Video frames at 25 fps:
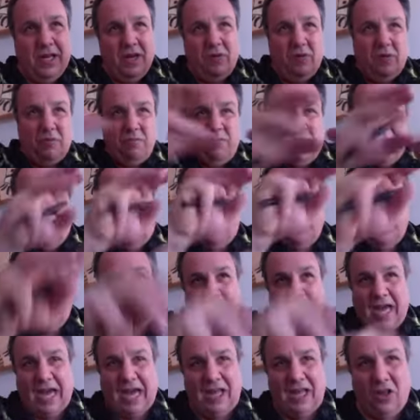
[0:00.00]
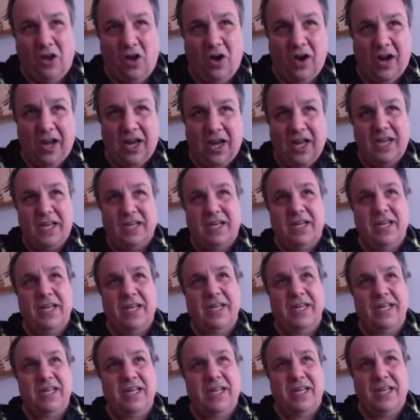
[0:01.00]
I would meld the dialogue in,
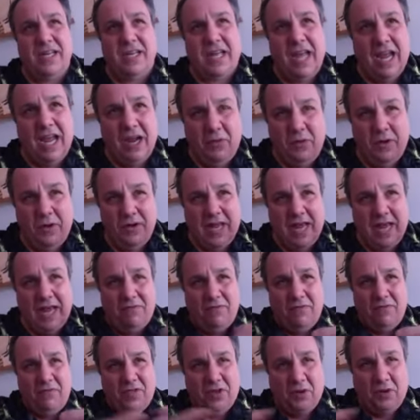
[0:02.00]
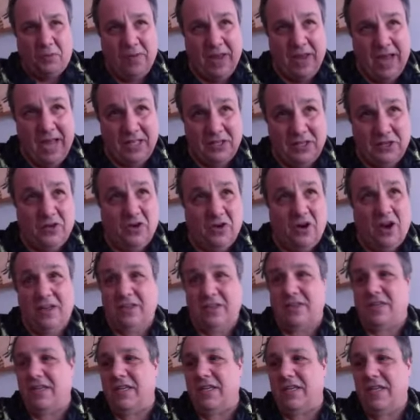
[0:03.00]
and then I would have their paths
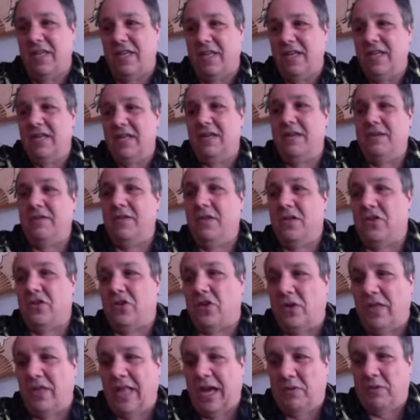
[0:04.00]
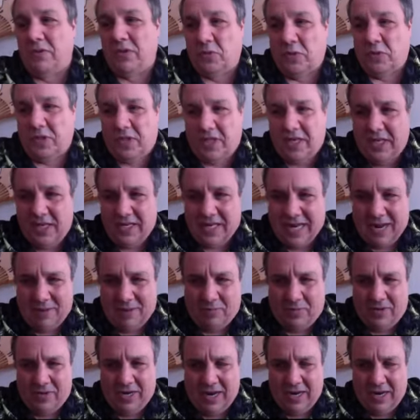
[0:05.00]
cross. So that was what the
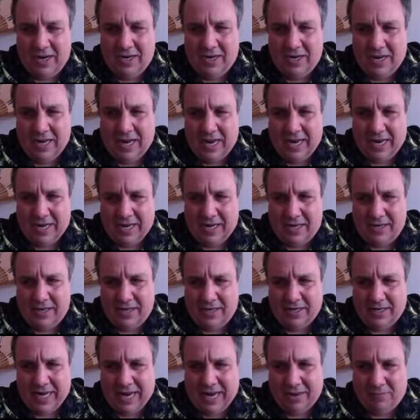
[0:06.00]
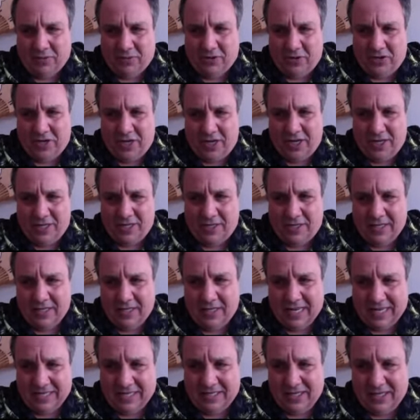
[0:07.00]
adapter does in
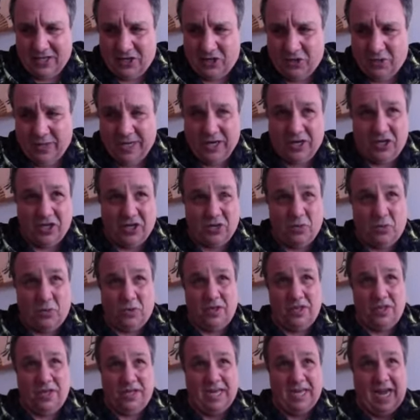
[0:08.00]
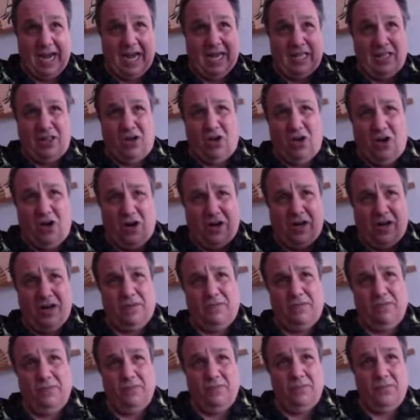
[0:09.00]
that situation, where the dialogue
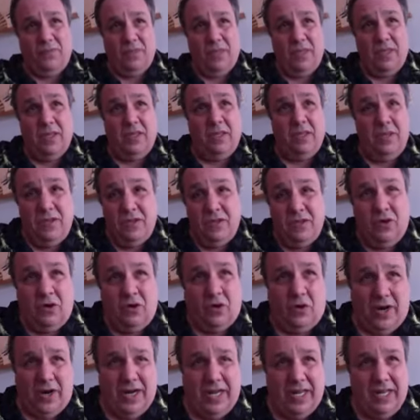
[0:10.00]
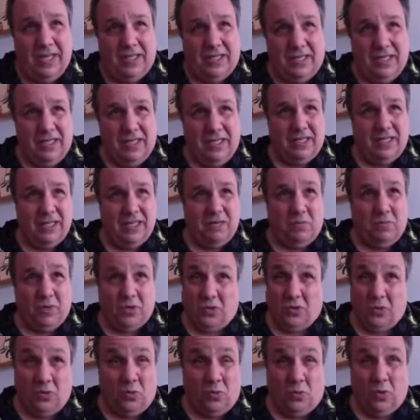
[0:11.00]
already existed,
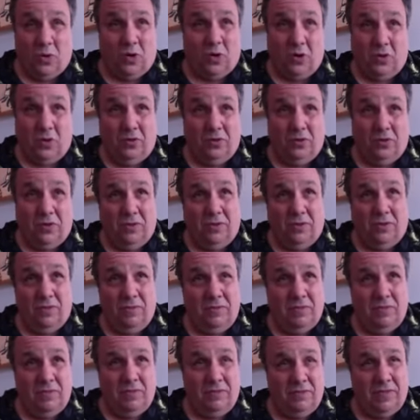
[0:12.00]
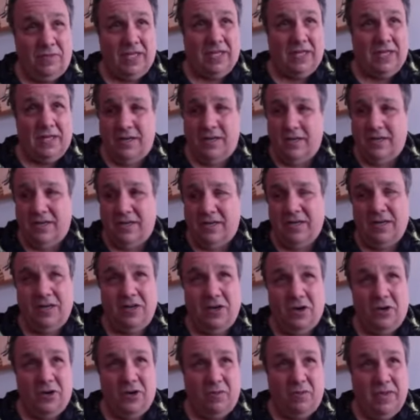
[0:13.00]
but the world didn't. You
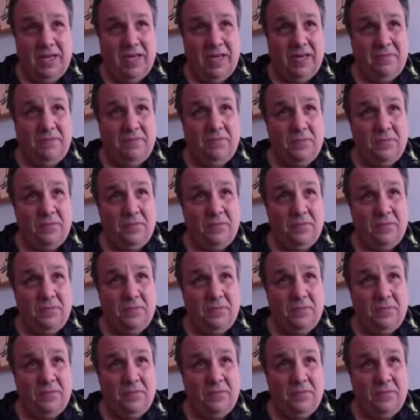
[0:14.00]
know what I mean?